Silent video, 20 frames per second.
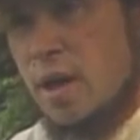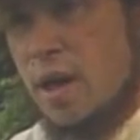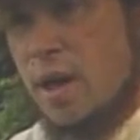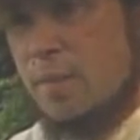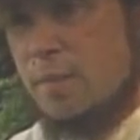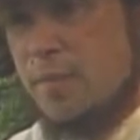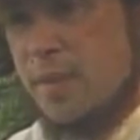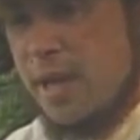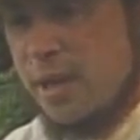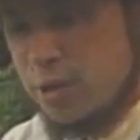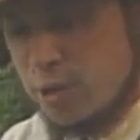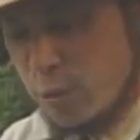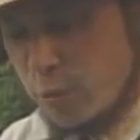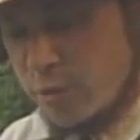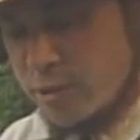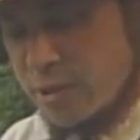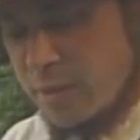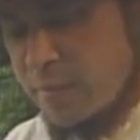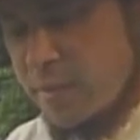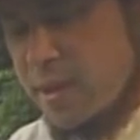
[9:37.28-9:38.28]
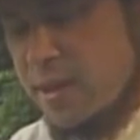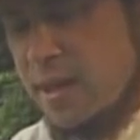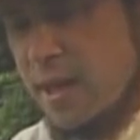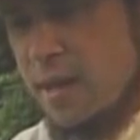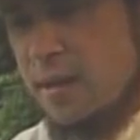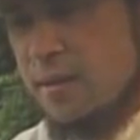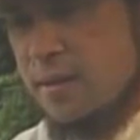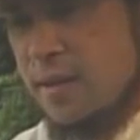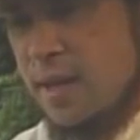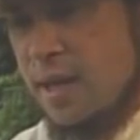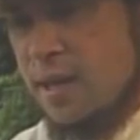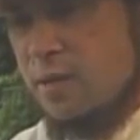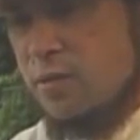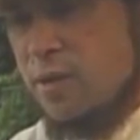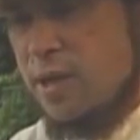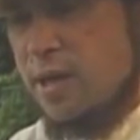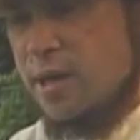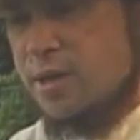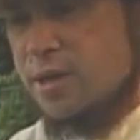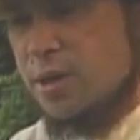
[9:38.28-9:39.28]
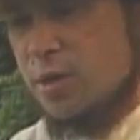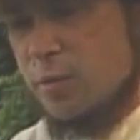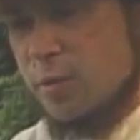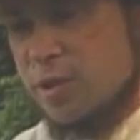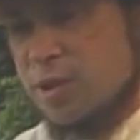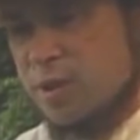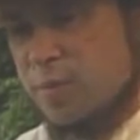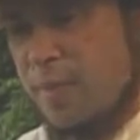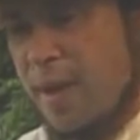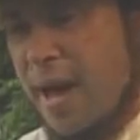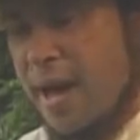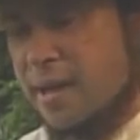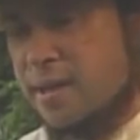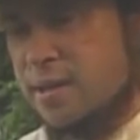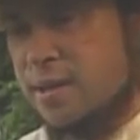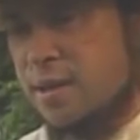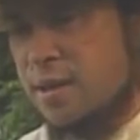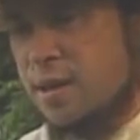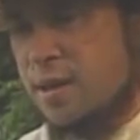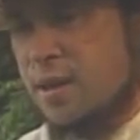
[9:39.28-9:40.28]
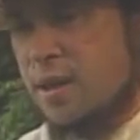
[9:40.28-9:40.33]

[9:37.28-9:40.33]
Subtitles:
Nature was something that you needed to respect.